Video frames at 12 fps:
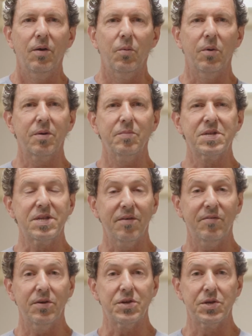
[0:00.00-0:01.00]
Welcome to
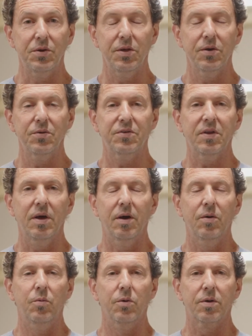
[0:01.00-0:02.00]
Sapphire Studios.
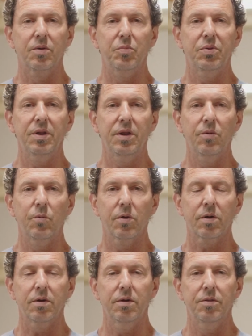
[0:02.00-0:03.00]
We're completing
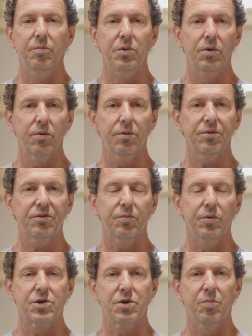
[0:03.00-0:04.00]
work on the murals,
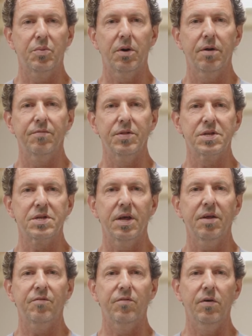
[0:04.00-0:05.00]
which are part of the
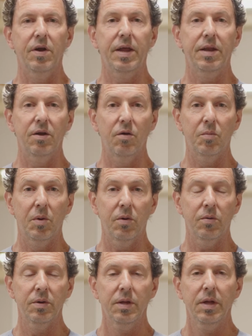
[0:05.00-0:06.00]
set for Ain't No
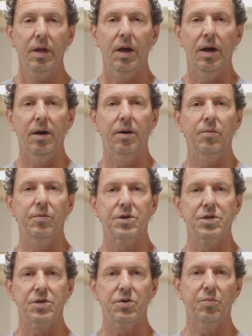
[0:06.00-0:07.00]
Mo,
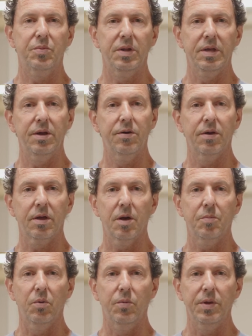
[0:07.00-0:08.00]
which is opening here in a
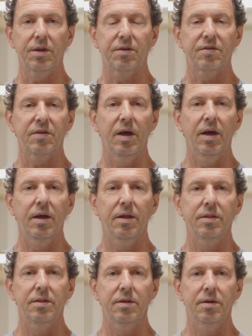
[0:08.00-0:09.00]
couple weeks
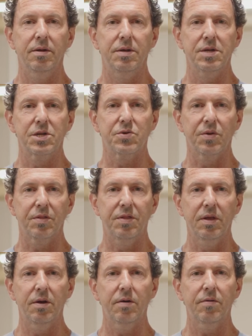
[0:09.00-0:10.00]
at the District
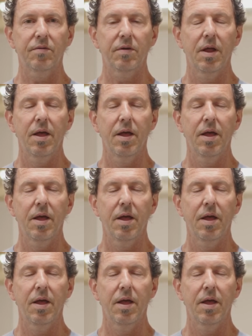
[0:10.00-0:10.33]
Theater.